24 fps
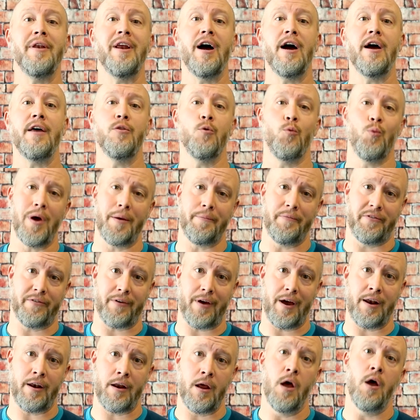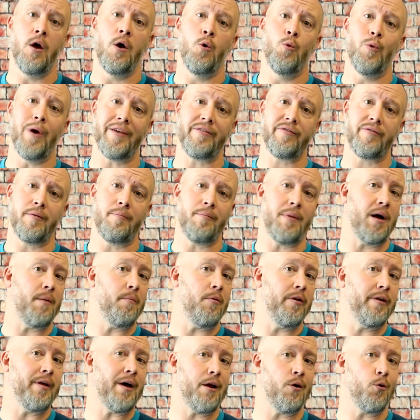an eye on the website,
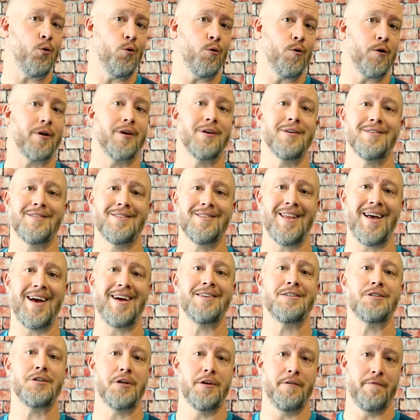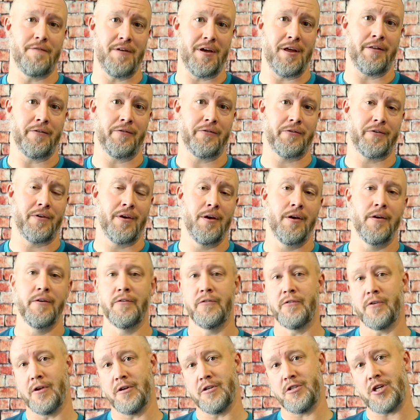restonbible.org/events,
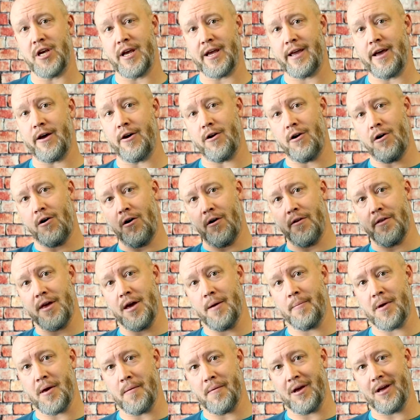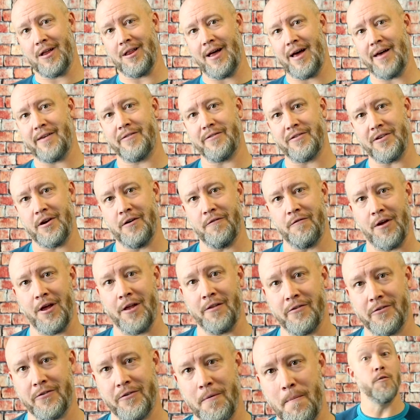so you can check out all the upcoming classes and
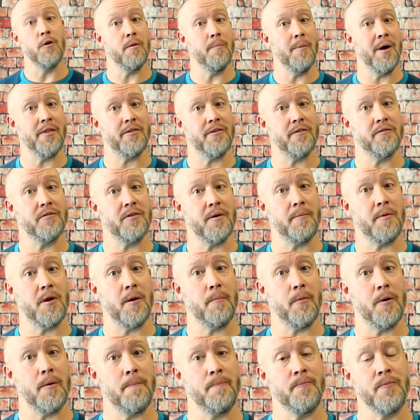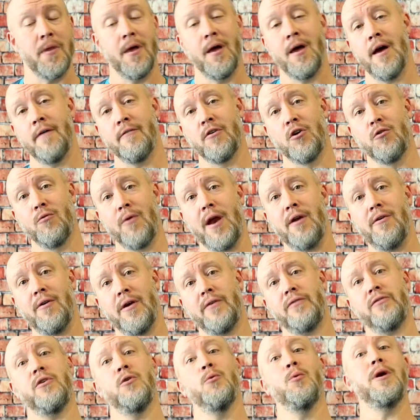events for the month of September. Have a great
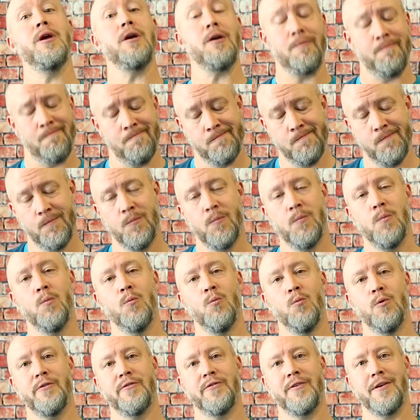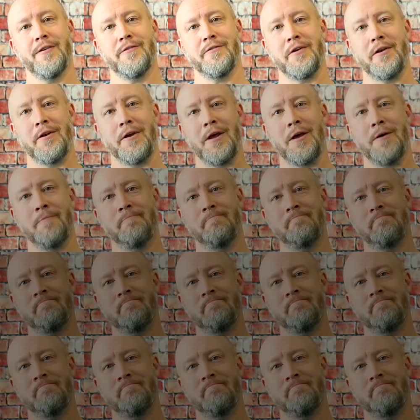rest of your week. We'll see you Sunday.